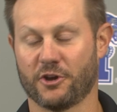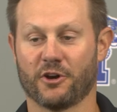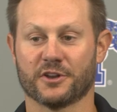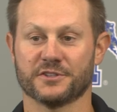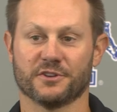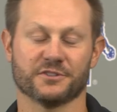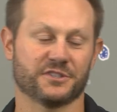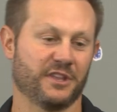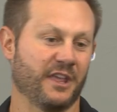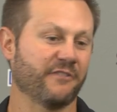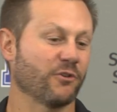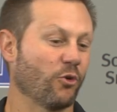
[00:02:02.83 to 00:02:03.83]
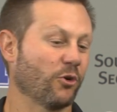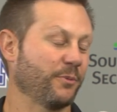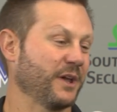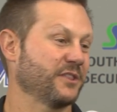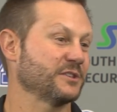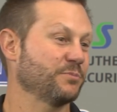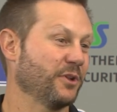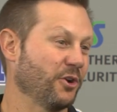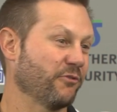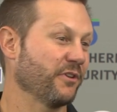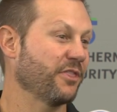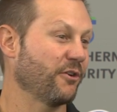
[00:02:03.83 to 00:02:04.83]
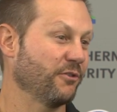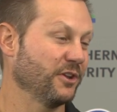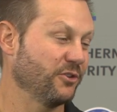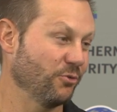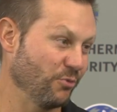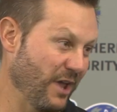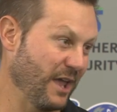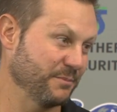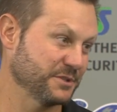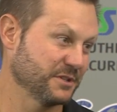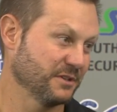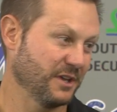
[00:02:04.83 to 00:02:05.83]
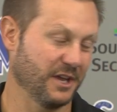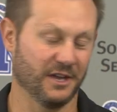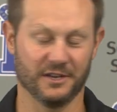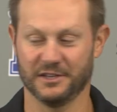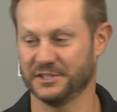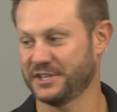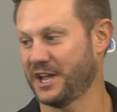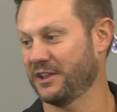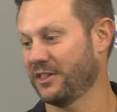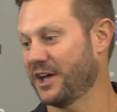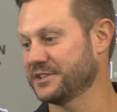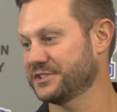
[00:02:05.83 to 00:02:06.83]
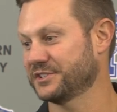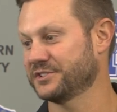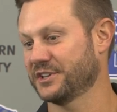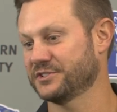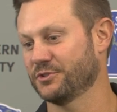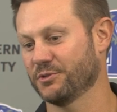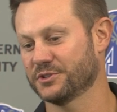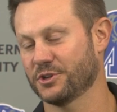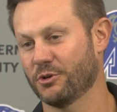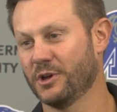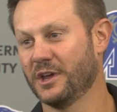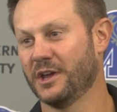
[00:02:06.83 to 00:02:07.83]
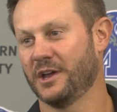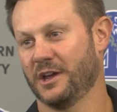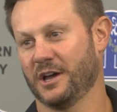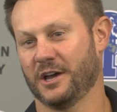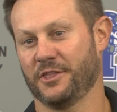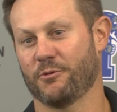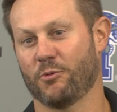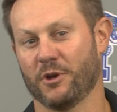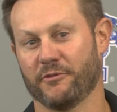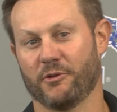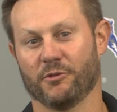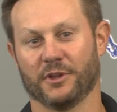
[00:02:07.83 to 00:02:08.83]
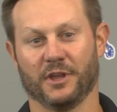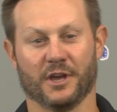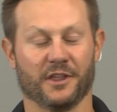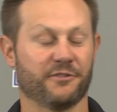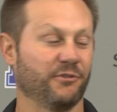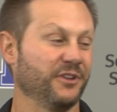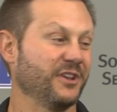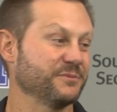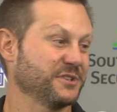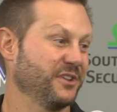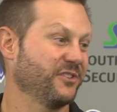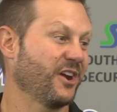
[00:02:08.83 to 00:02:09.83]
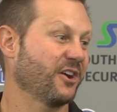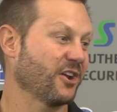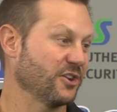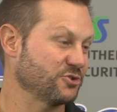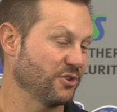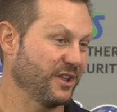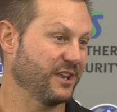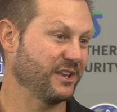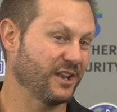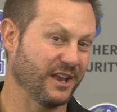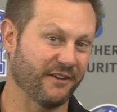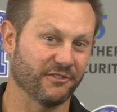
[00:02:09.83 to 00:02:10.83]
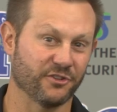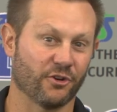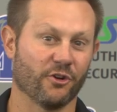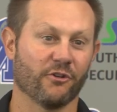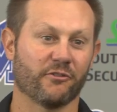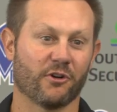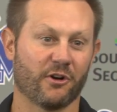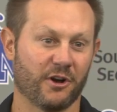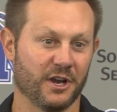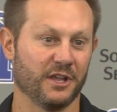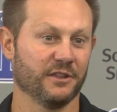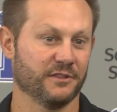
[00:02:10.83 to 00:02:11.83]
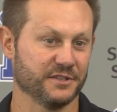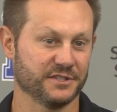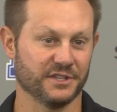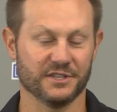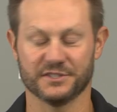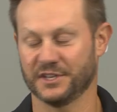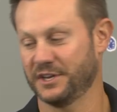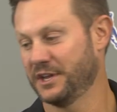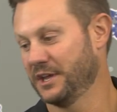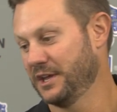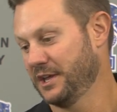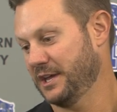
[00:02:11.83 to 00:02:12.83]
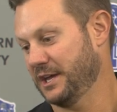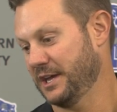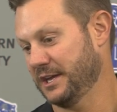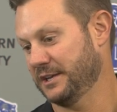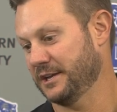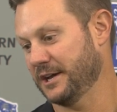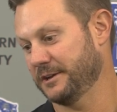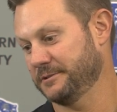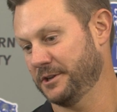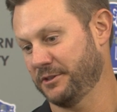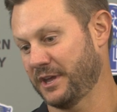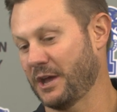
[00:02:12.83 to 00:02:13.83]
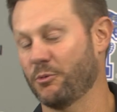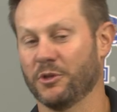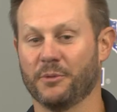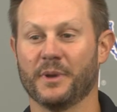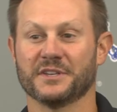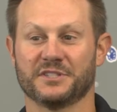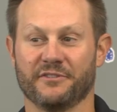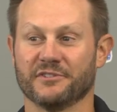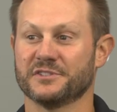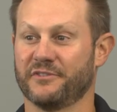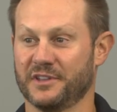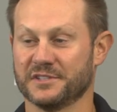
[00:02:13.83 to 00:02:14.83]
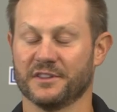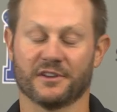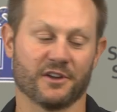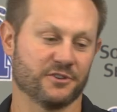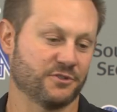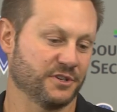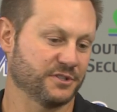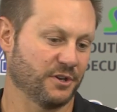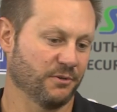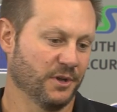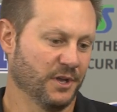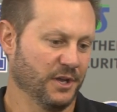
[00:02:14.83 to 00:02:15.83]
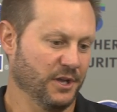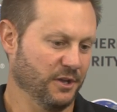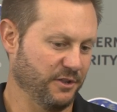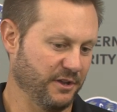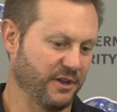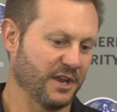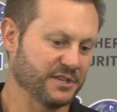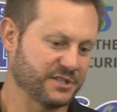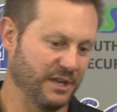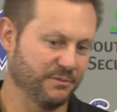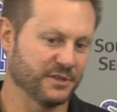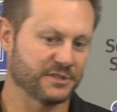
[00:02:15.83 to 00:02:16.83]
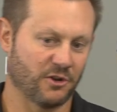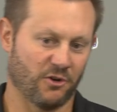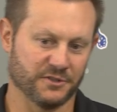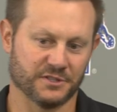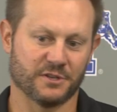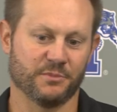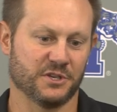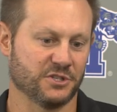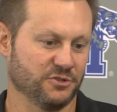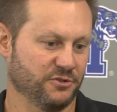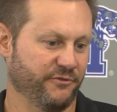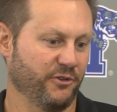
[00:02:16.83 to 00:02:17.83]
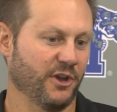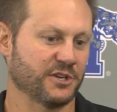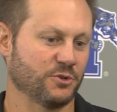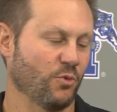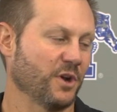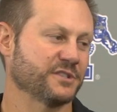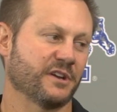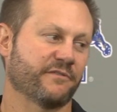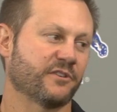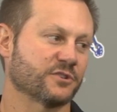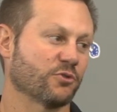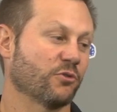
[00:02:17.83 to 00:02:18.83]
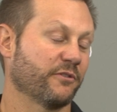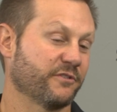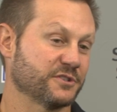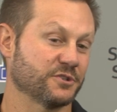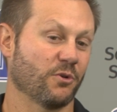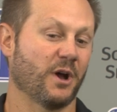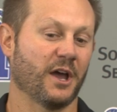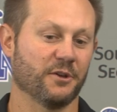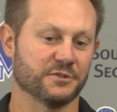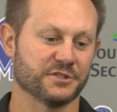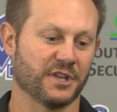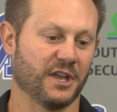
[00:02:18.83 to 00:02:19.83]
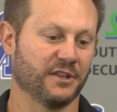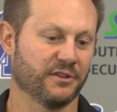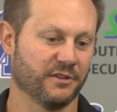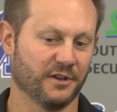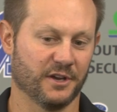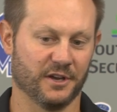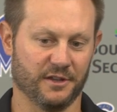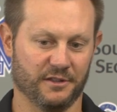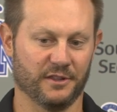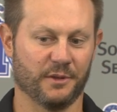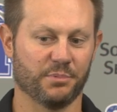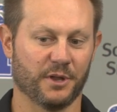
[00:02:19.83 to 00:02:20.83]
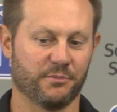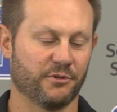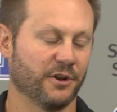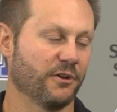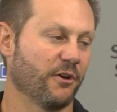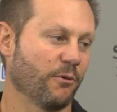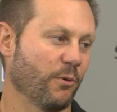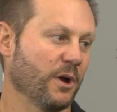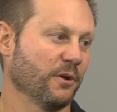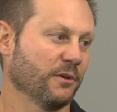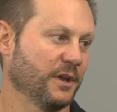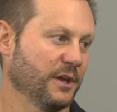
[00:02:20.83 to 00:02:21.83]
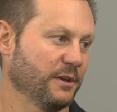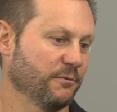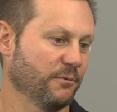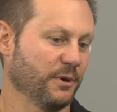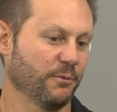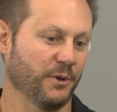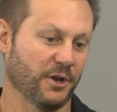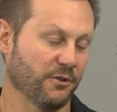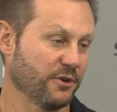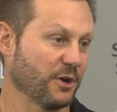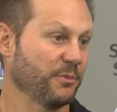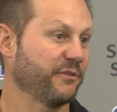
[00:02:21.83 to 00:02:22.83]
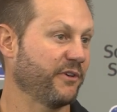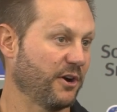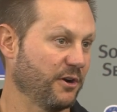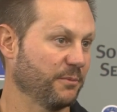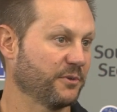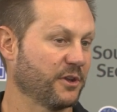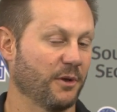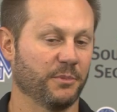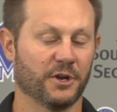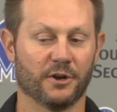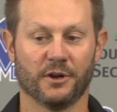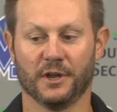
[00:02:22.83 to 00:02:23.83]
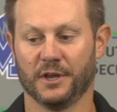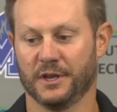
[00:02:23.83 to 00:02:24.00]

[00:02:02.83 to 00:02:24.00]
at Arkansas State, they have a quarterback that's played over 32 games, and he's had a lot of success doing so. They're one of only three teams in the entire country that doesn't have a turnover already in this season. And, you know, they got one of the best defensive ends in the country. So, you know, they got a scheme that's causing some issues. If you actually watch that first quarter versus Ohio State, they played pretty darn well. And we know they're going to be fired up to come here.